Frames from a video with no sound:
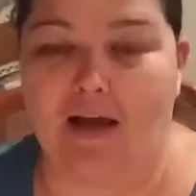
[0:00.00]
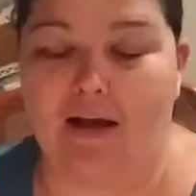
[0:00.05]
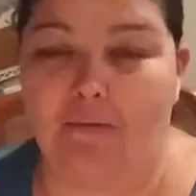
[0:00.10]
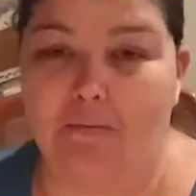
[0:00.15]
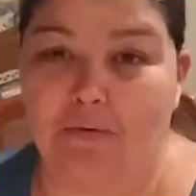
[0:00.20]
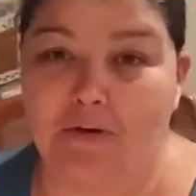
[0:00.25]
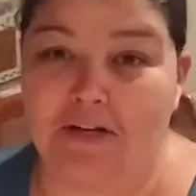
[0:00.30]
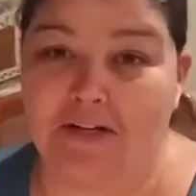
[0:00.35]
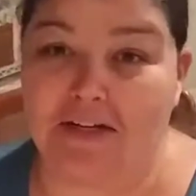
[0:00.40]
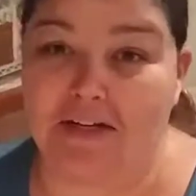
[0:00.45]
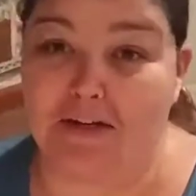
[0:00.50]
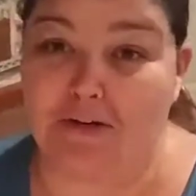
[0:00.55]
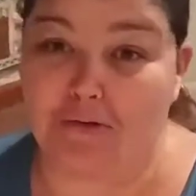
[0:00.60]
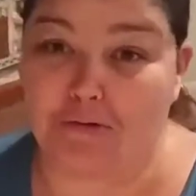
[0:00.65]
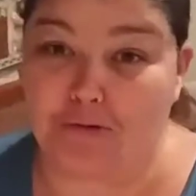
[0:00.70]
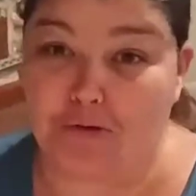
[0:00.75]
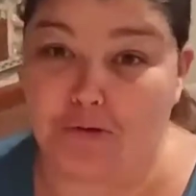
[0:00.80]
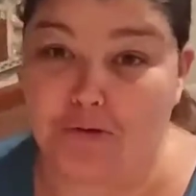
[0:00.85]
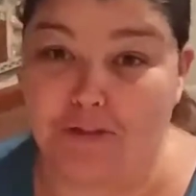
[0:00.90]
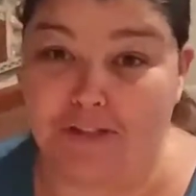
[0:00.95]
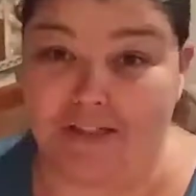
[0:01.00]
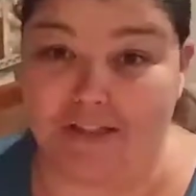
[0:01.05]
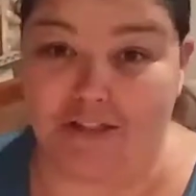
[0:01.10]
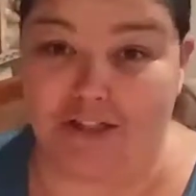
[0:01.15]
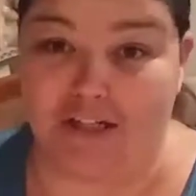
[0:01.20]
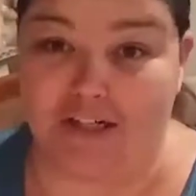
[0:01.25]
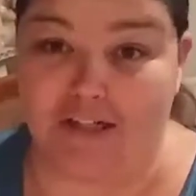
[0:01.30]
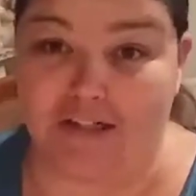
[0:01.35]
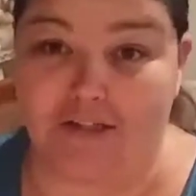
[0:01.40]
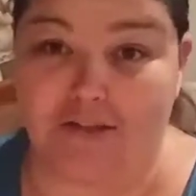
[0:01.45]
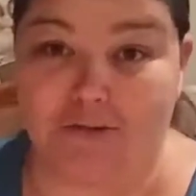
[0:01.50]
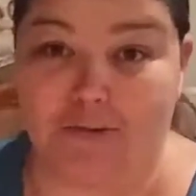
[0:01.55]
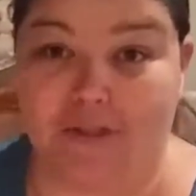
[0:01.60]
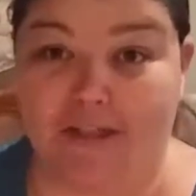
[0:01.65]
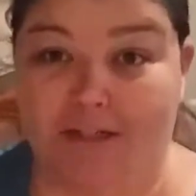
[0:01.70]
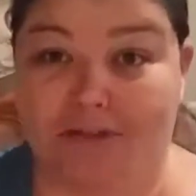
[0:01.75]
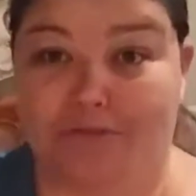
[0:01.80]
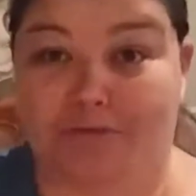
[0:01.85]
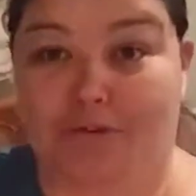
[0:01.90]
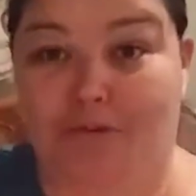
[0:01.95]
want to get a rolly chair so I
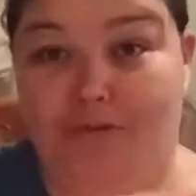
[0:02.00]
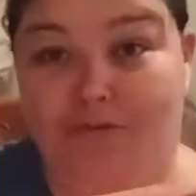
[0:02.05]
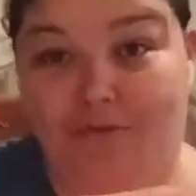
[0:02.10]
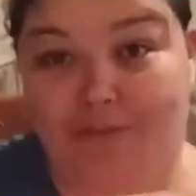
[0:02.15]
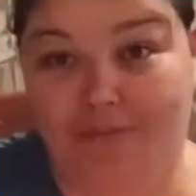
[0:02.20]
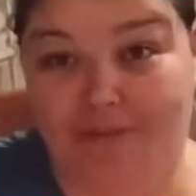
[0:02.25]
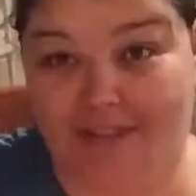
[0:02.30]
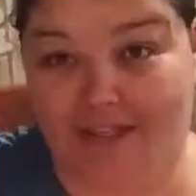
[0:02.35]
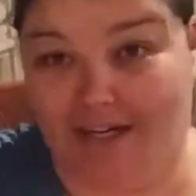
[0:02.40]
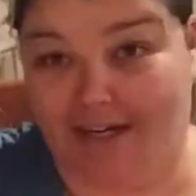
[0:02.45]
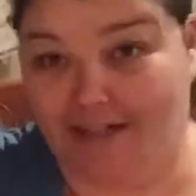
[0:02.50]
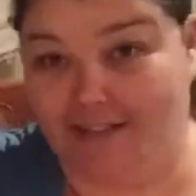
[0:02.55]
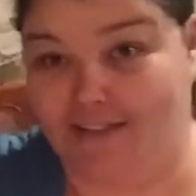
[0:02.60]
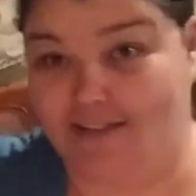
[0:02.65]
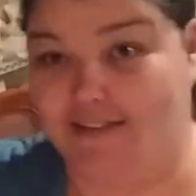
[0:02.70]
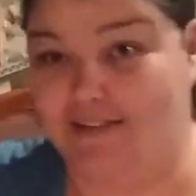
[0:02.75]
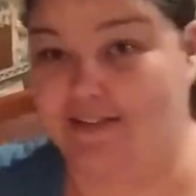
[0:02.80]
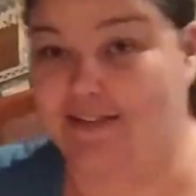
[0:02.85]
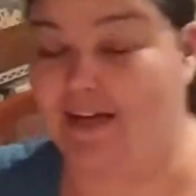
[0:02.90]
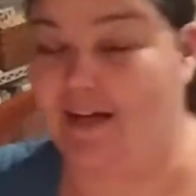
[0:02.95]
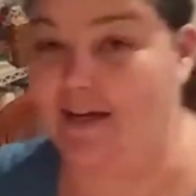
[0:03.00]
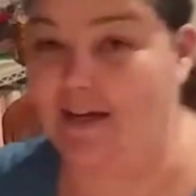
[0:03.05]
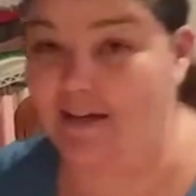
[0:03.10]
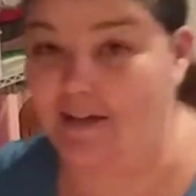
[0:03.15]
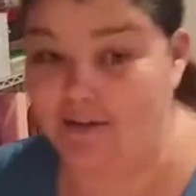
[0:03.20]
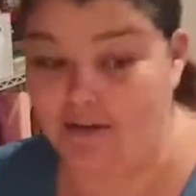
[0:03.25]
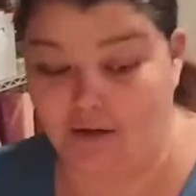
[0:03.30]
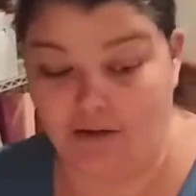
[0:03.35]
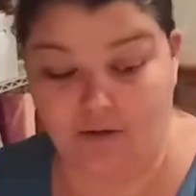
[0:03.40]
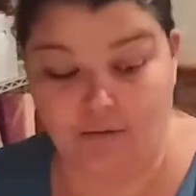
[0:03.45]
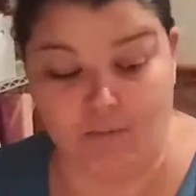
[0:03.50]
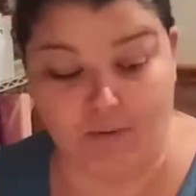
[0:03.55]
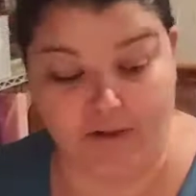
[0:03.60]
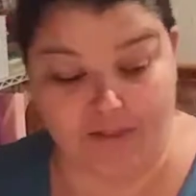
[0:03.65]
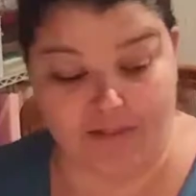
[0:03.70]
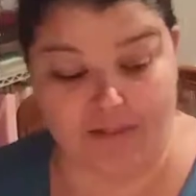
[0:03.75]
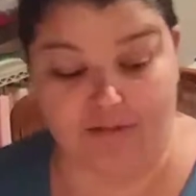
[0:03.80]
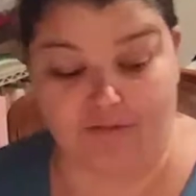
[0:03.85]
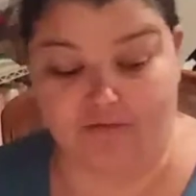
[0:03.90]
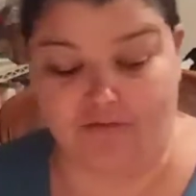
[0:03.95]
can roll from side to side
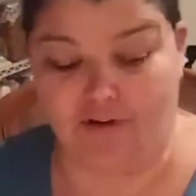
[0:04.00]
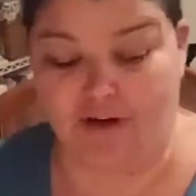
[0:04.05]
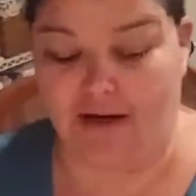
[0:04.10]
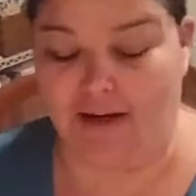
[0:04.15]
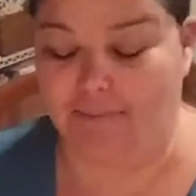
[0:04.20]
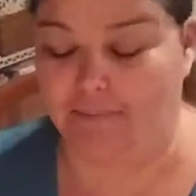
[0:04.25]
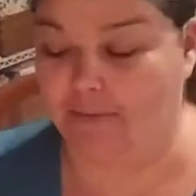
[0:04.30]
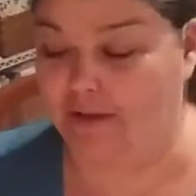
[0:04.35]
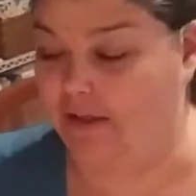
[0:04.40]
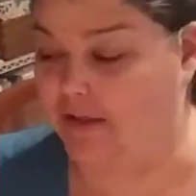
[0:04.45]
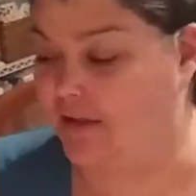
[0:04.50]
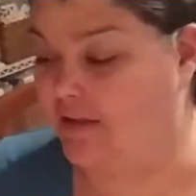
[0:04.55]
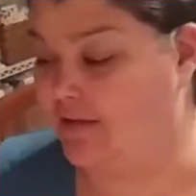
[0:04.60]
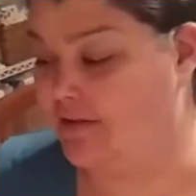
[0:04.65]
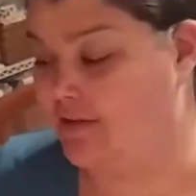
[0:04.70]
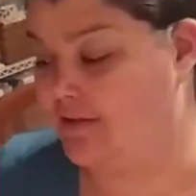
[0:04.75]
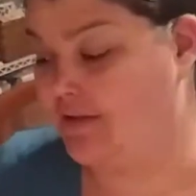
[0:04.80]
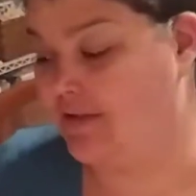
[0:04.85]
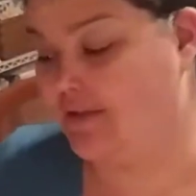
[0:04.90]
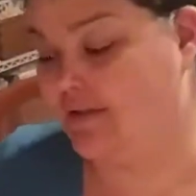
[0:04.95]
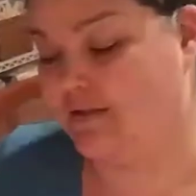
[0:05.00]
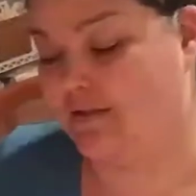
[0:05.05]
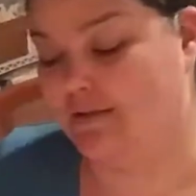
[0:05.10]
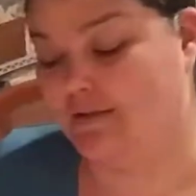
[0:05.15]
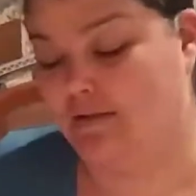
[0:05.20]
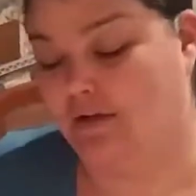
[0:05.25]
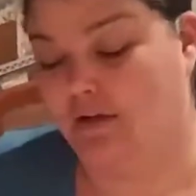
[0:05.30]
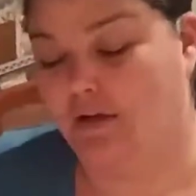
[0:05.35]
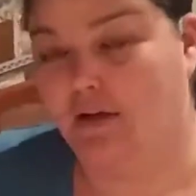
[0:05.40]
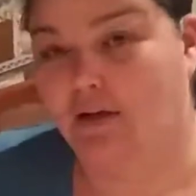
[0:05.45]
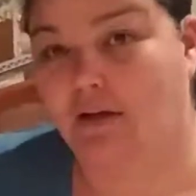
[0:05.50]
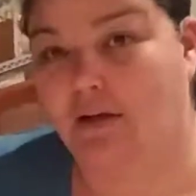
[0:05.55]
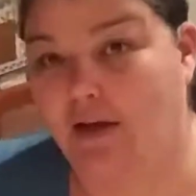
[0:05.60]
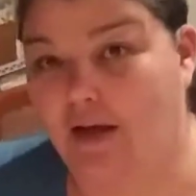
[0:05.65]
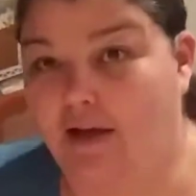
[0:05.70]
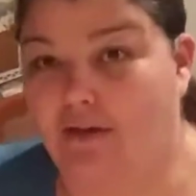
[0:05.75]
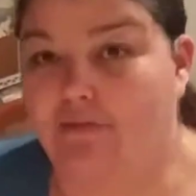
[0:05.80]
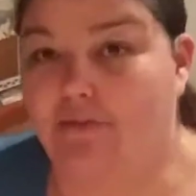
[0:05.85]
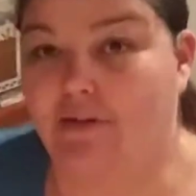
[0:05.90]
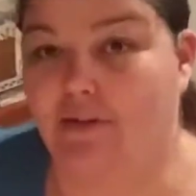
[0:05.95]
with the frame, because this,
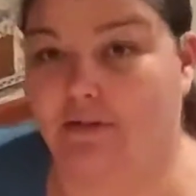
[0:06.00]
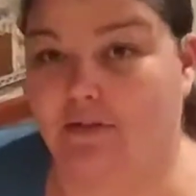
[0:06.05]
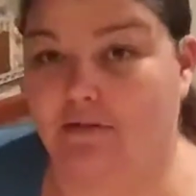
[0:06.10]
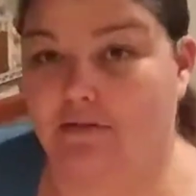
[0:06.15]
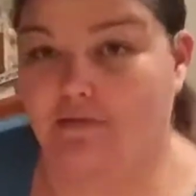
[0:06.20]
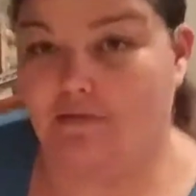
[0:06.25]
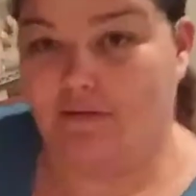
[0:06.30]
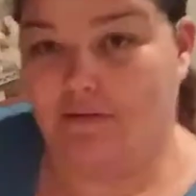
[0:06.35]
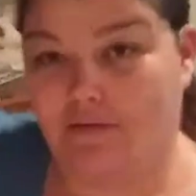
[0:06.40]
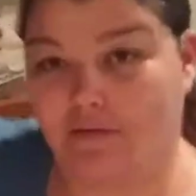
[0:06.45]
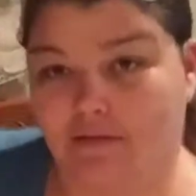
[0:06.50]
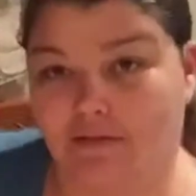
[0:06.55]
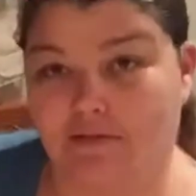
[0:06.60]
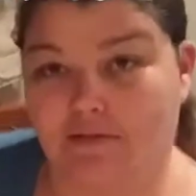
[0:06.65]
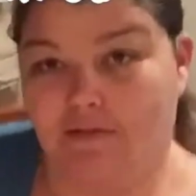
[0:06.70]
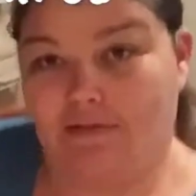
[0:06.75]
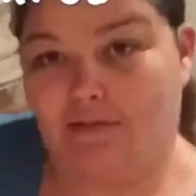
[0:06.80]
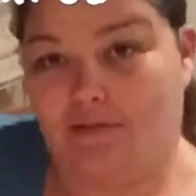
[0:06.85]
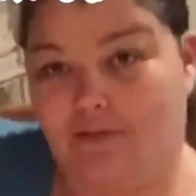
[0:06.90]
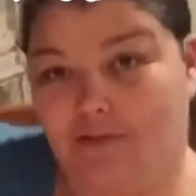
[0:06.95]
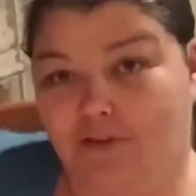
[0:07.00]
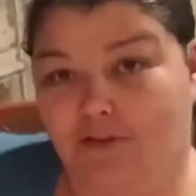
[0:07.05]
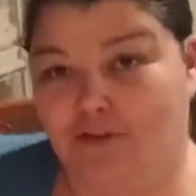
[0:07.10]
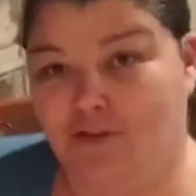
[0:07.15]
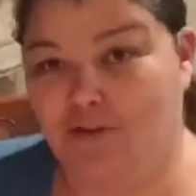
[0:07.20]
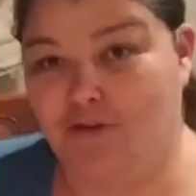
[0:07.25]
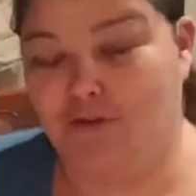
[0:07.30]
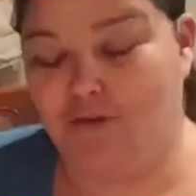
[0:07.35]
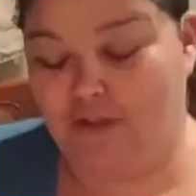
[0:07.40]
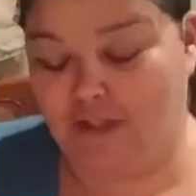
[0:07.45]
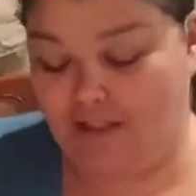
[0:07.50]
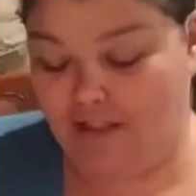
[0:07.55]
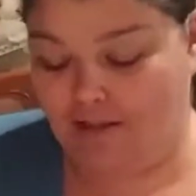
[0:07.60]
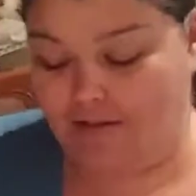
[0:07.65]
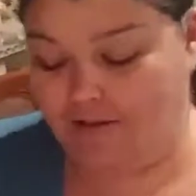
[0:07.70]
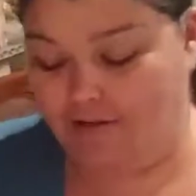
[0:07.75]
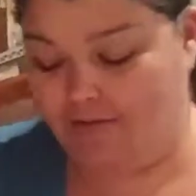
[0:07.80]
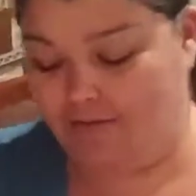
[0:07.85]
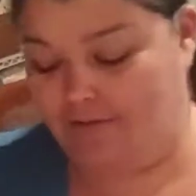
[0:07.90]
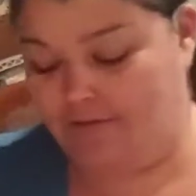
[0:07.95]
having to scoot it,
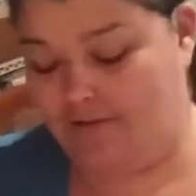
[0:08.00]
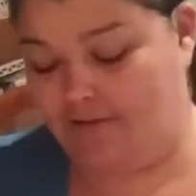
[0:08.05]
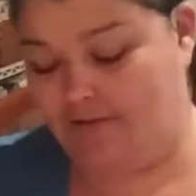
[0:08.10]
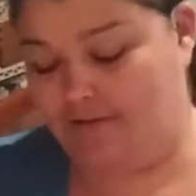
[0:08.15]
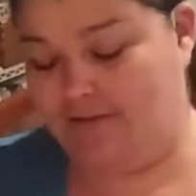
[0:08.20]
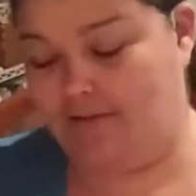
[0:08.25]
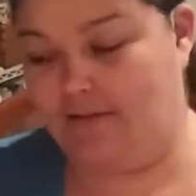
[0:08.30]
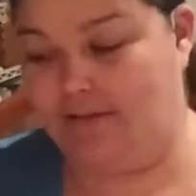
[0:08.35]
it's...